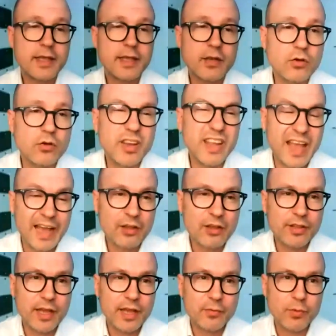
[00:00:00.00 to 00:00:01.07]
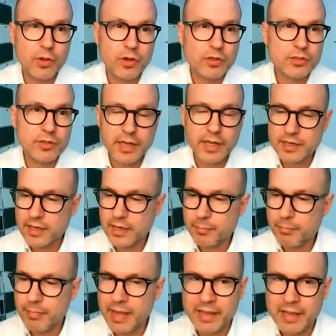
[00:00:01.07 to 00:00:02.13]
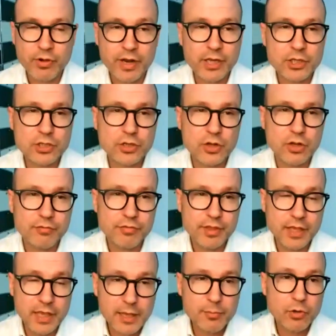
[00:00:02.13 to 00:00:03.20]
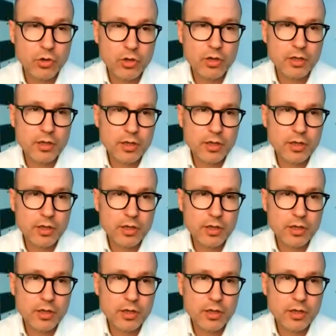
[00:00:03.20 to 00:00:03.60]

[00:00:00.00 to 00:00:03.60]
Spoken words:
can only echo that. We also had clip migration of the hemolock